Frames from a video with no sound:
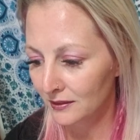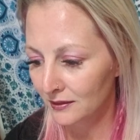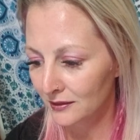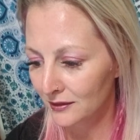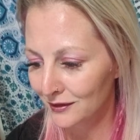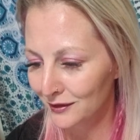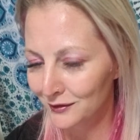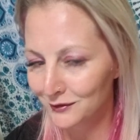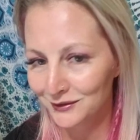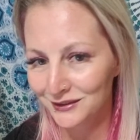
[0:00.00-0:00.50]

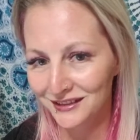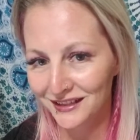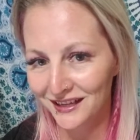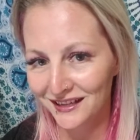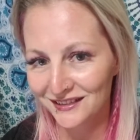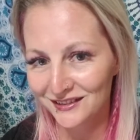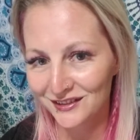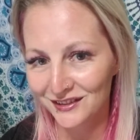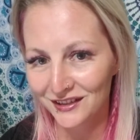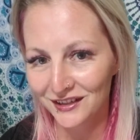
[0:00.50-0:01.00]
those
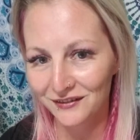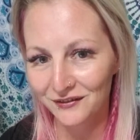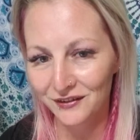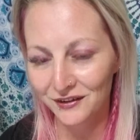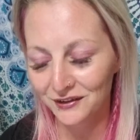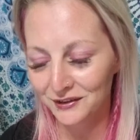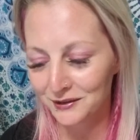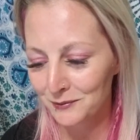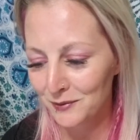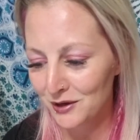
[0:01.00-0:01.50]
signs are going to
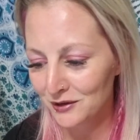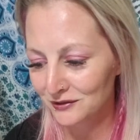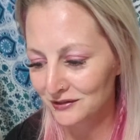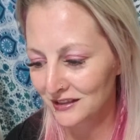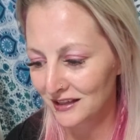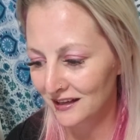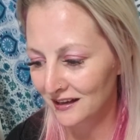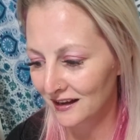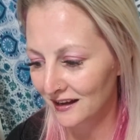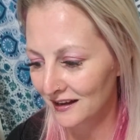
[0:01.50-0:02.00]
feel it the most.
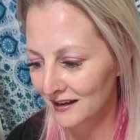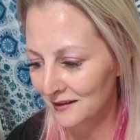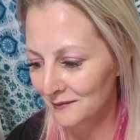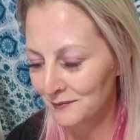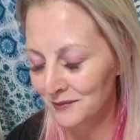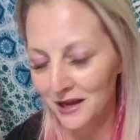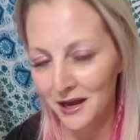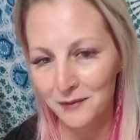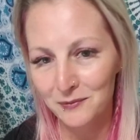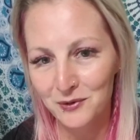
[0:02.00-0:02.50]
And I am
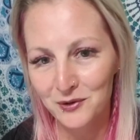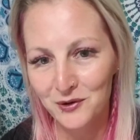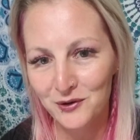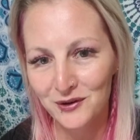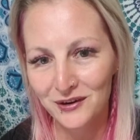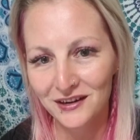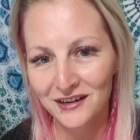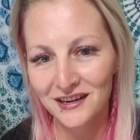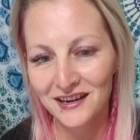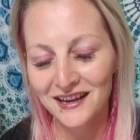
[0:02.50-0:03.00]

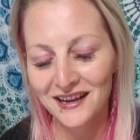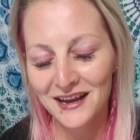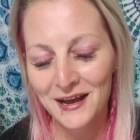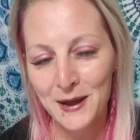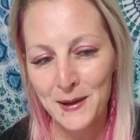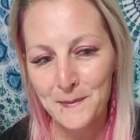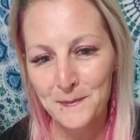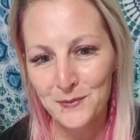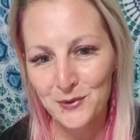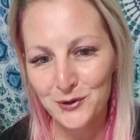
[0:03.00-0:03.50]
Capricorn,
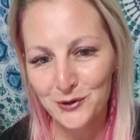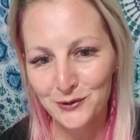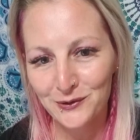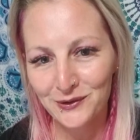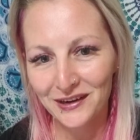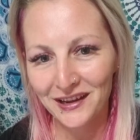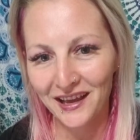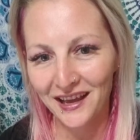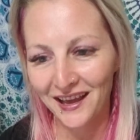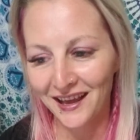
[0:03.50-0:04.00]

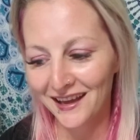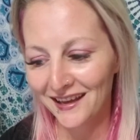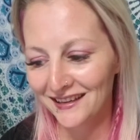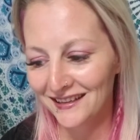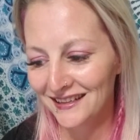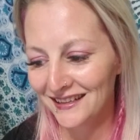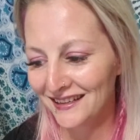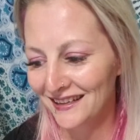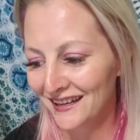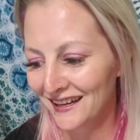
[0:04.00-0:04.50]
Moon,
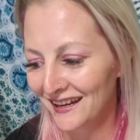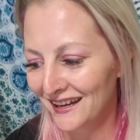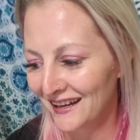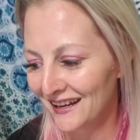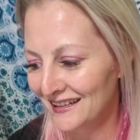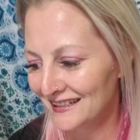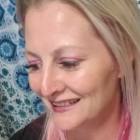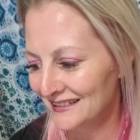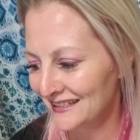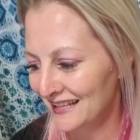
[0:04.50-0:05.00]
and
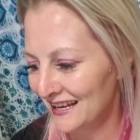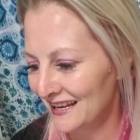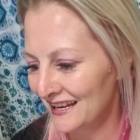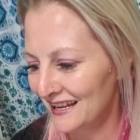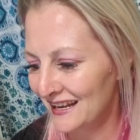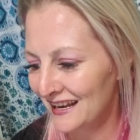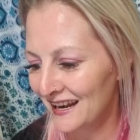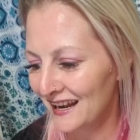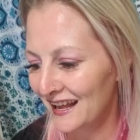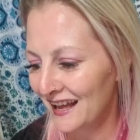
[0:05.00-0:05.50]

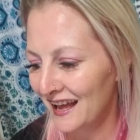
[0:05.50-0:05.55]
Ascendant.